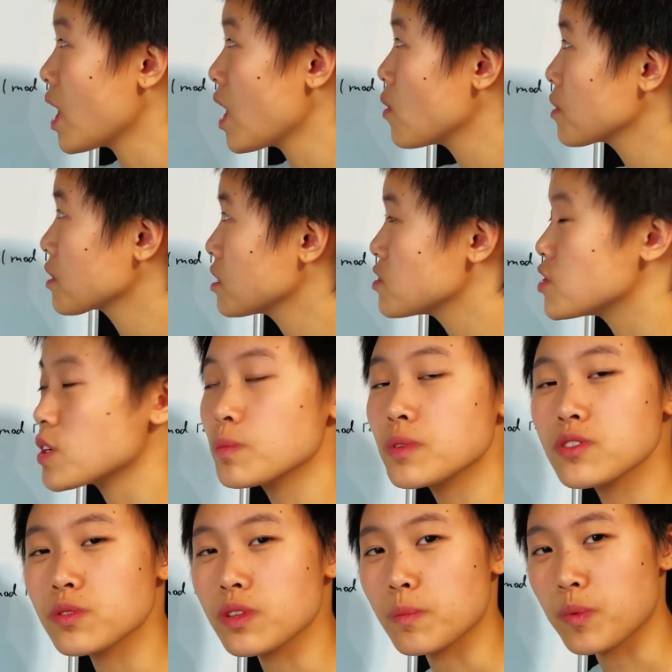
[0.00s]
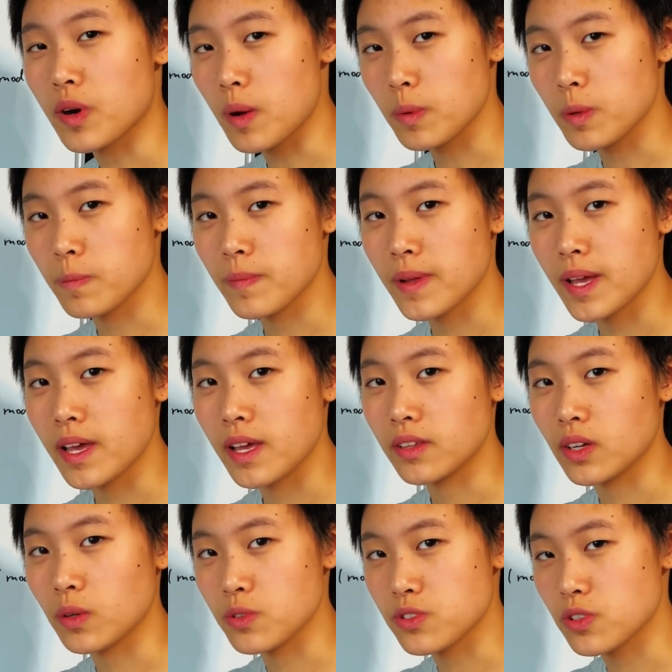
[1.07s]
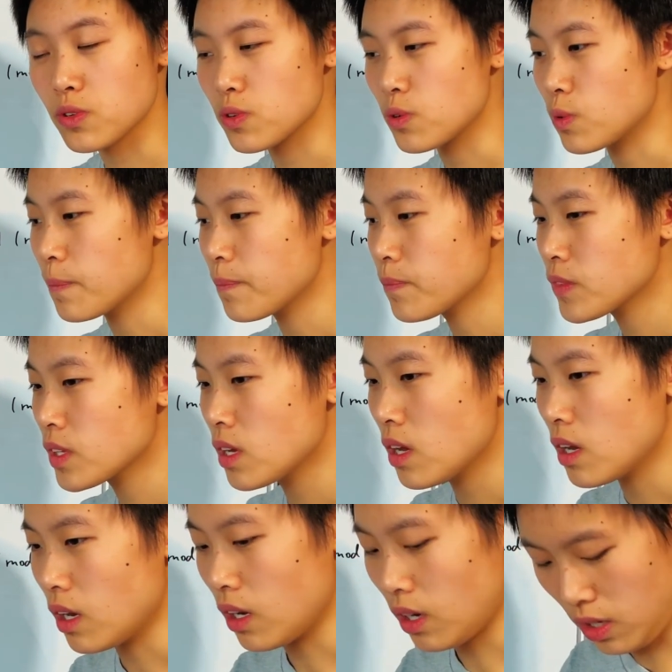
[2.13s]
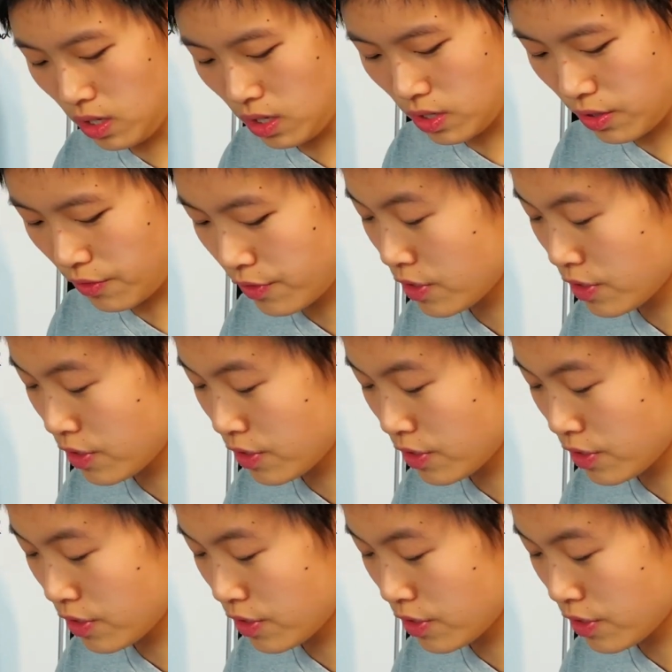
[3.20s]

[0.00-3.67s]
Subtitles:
now we're going to jump into the problem, and I will show you the